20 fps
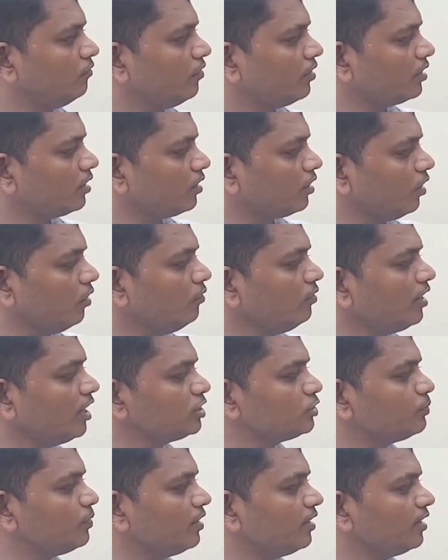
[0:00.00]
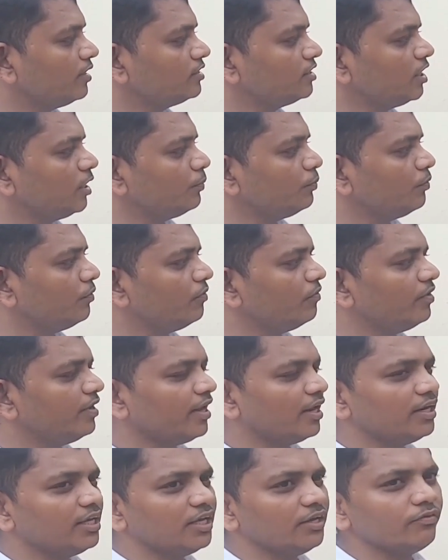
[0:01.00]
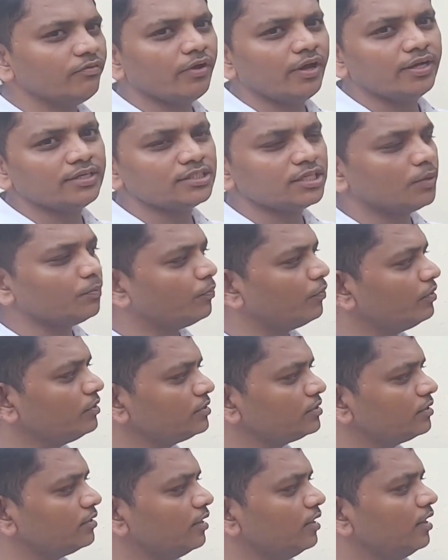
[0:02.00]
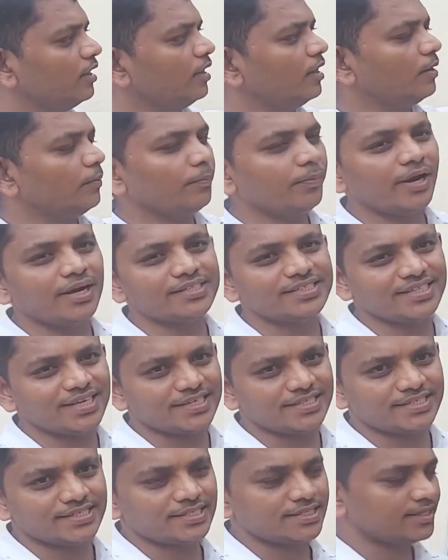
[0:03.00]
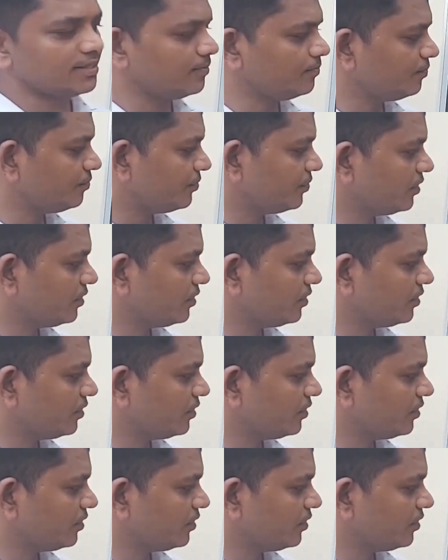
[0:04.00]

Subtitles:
For the round and spherical shape, we can give examples: blood cells,